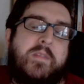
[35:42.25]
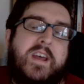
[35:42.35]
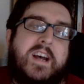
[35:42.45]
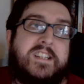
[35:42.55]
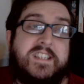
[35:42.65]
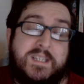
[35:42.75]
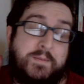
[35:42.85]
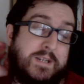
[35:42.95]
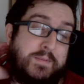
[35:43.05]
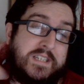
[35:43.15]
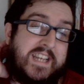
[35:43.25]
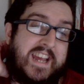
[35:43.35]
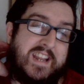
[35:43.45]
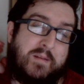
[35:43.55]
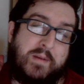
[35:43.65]
I think there's something to be
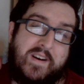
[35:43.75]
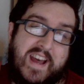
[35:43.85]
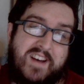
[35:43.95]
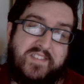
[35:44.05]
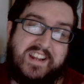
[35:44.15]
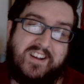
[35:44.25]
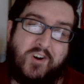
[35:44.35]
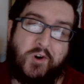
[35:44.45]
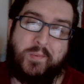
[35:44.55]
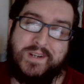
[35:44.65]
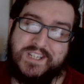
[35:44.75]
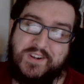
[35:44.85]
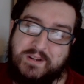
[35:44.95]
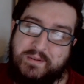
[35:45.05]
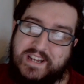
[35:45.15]
said about having hobbits
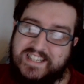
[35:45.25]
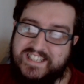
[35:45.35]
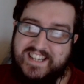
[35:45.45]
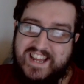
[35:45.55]
going up against